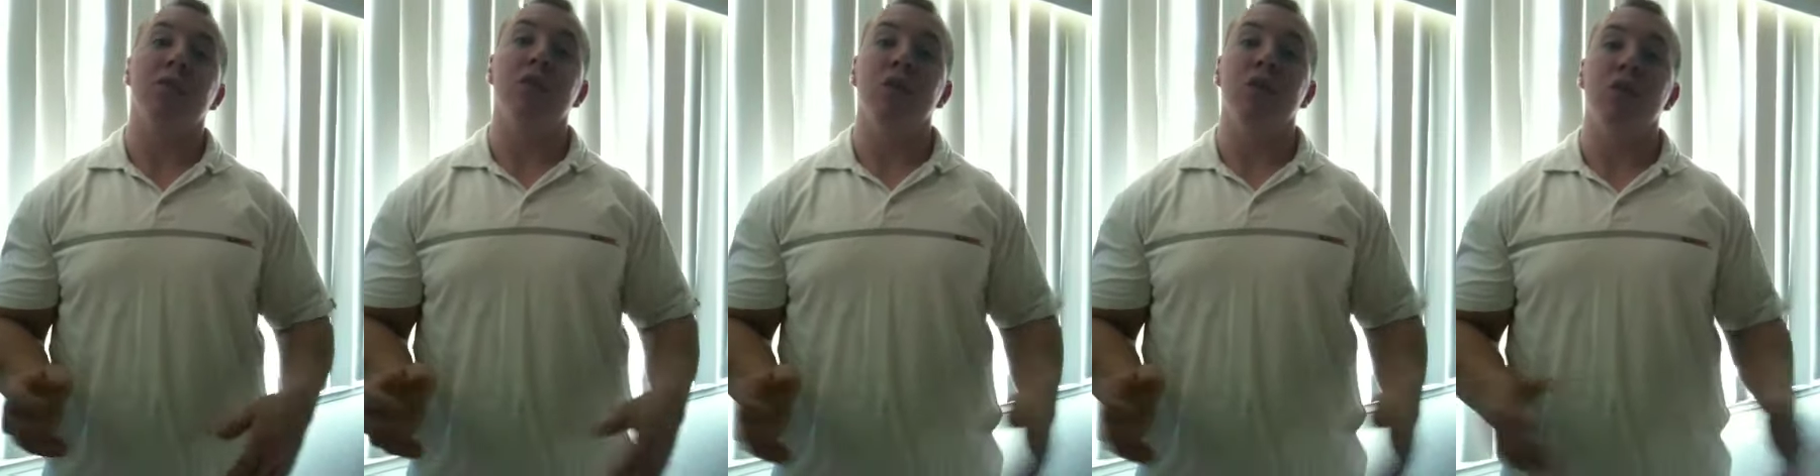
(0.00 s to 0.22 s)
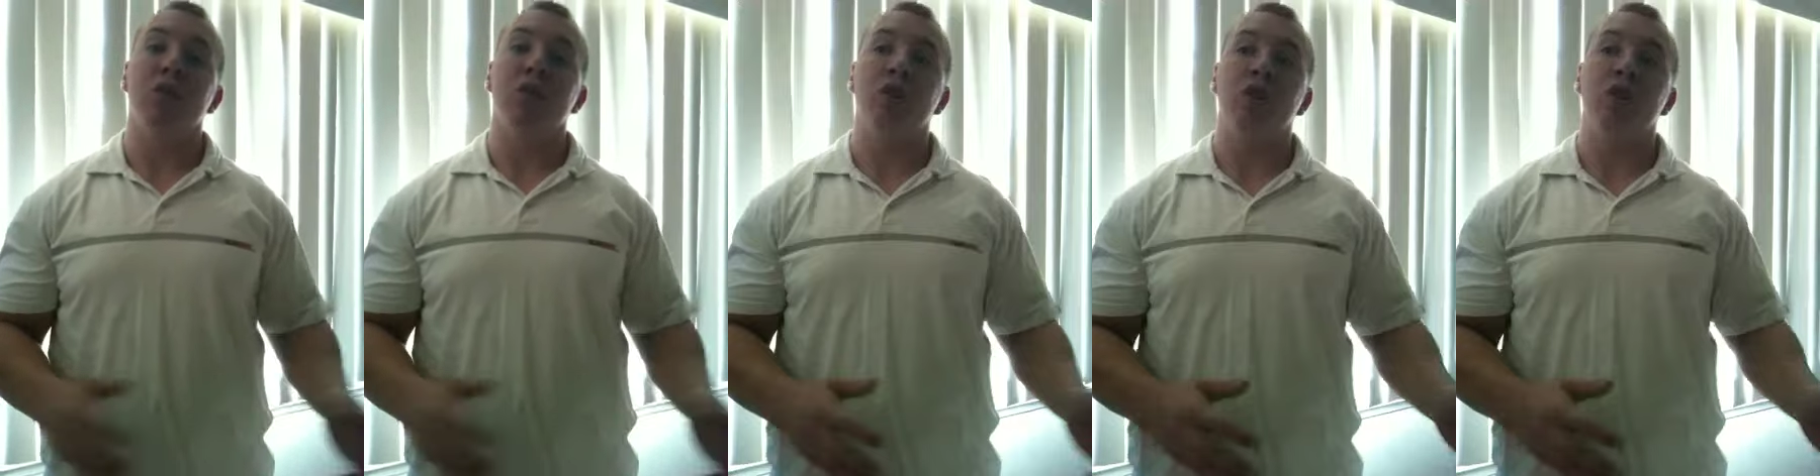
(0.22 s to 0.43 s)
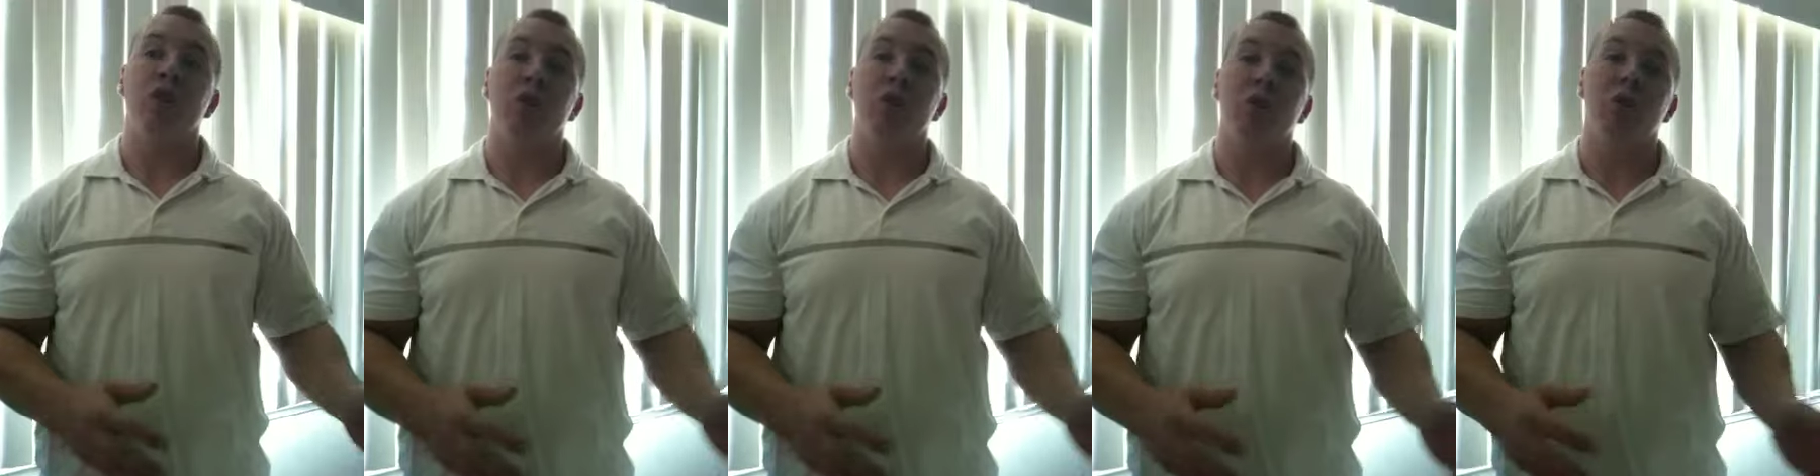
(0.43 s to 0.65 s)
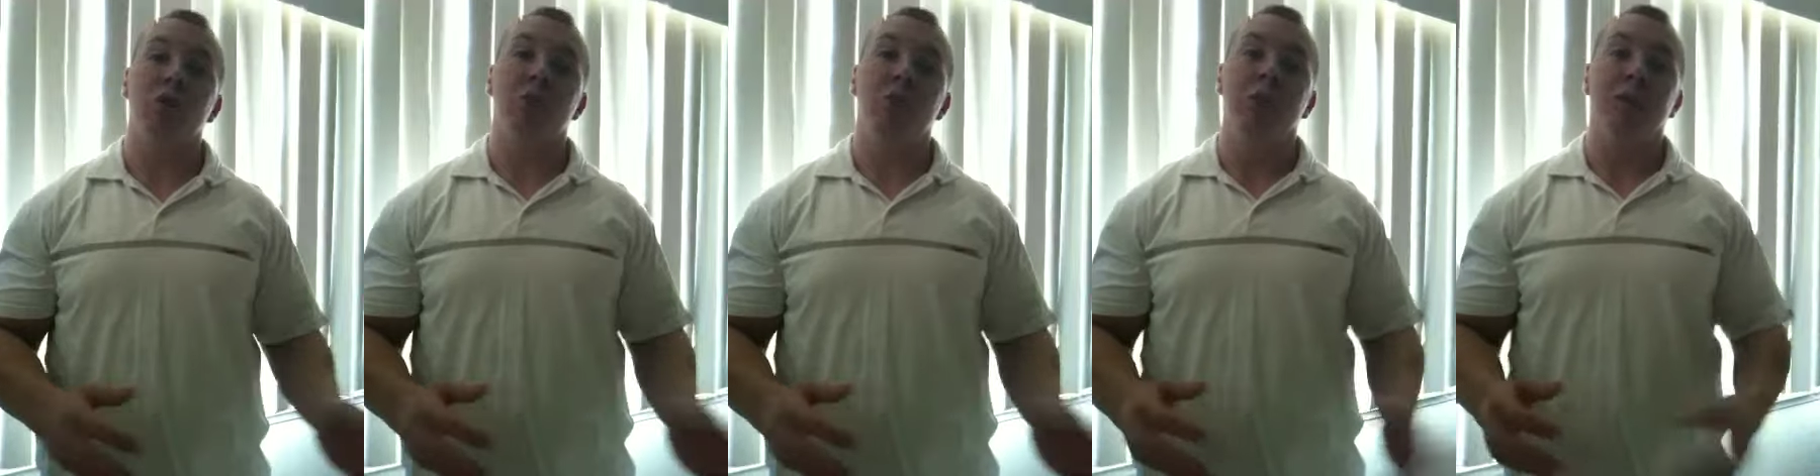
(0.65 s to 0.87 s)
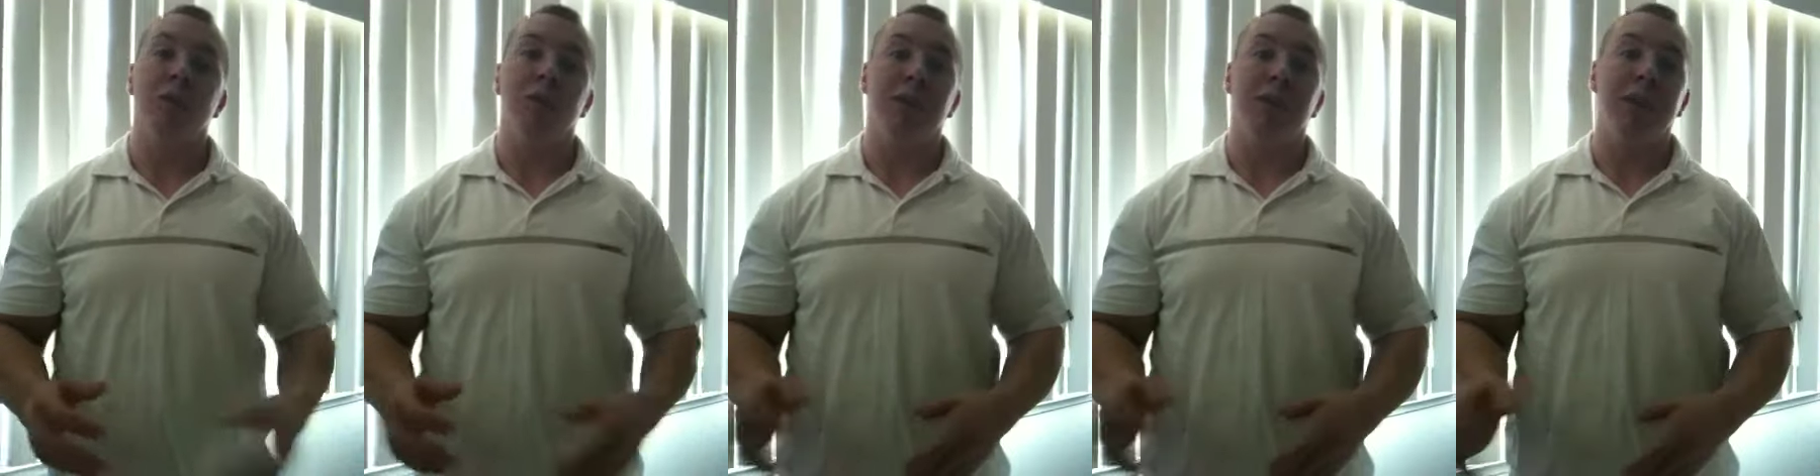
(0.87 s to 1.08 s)

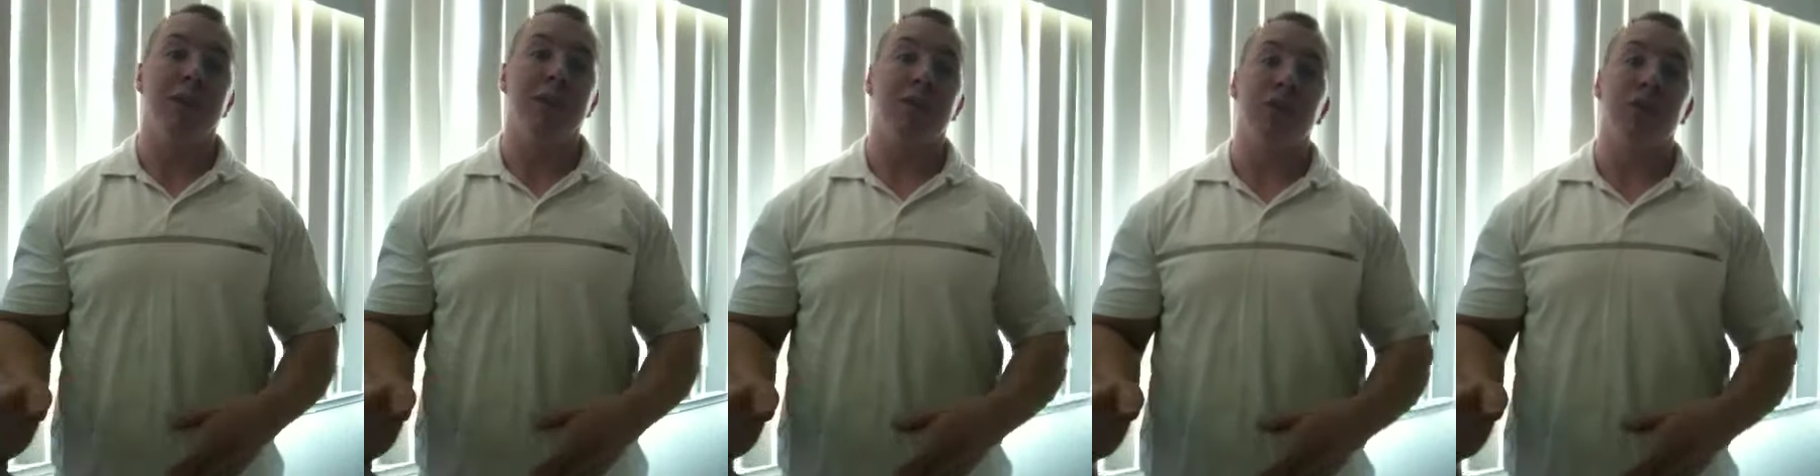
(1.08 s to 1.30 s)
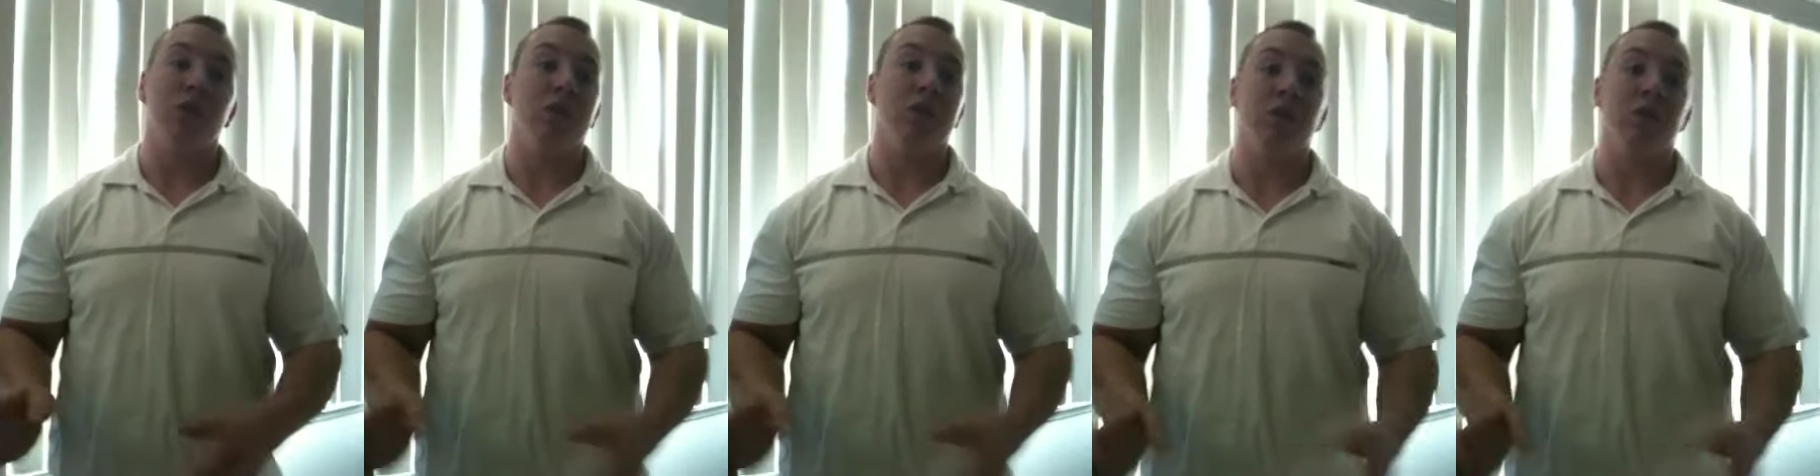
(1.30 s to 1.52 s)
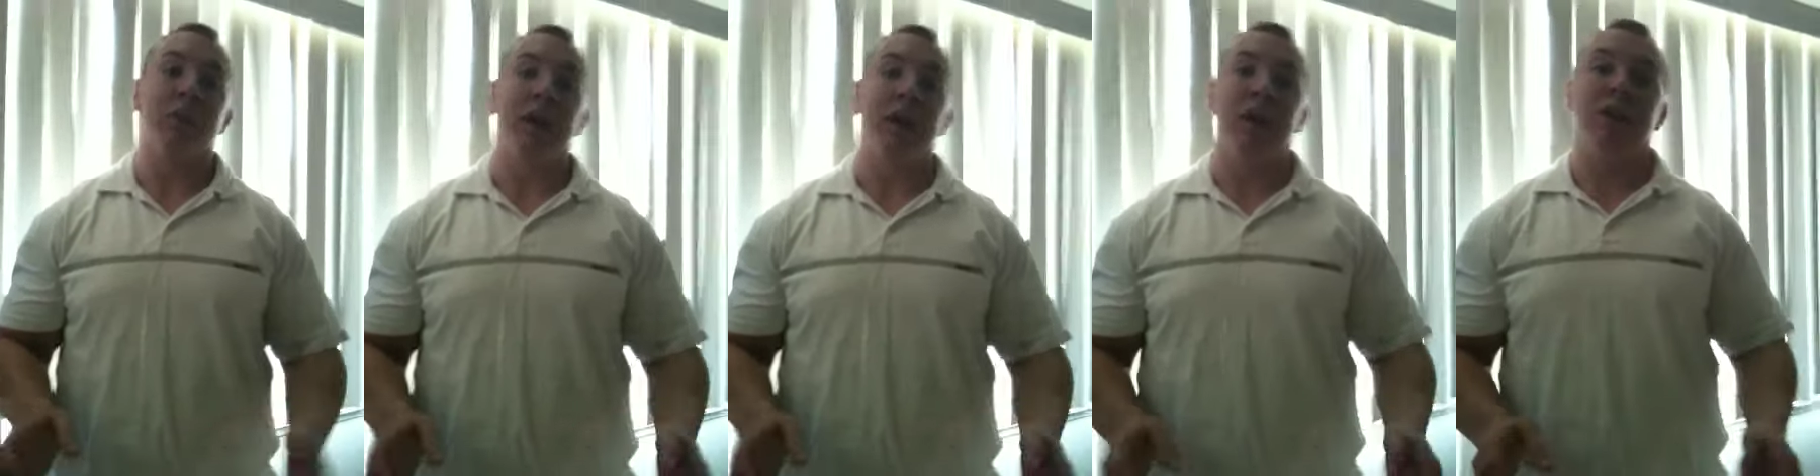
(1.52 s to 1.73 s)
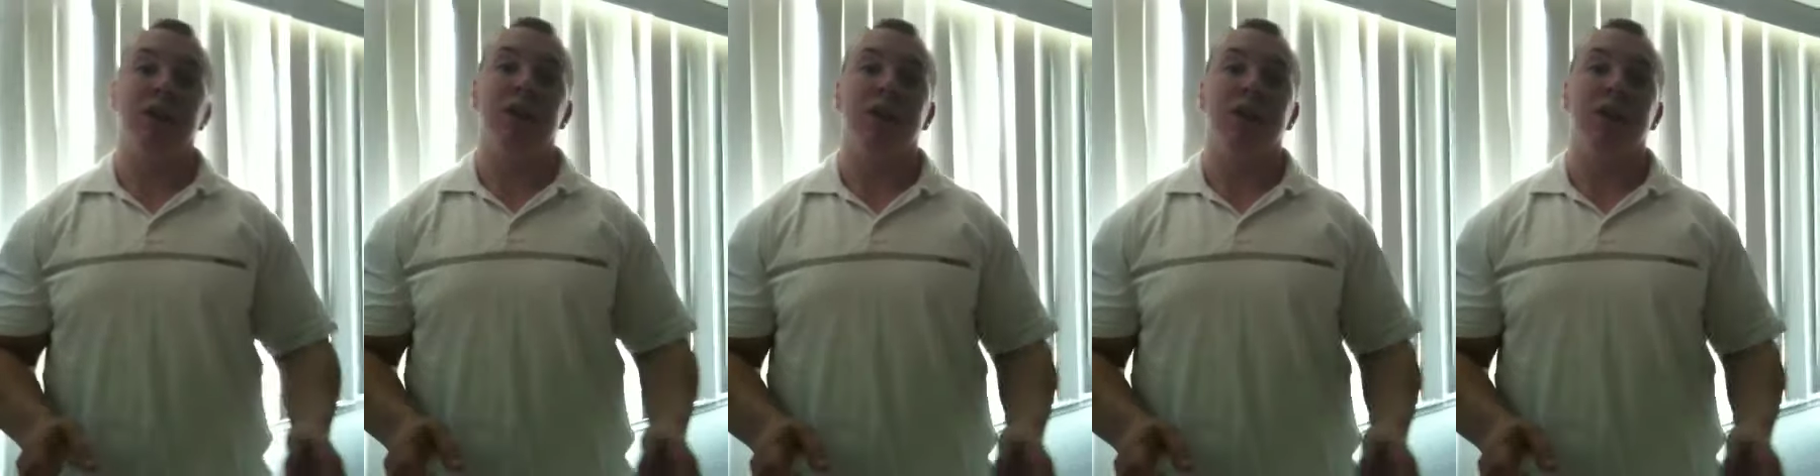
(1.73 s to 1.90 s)
YouTube and Basenotes about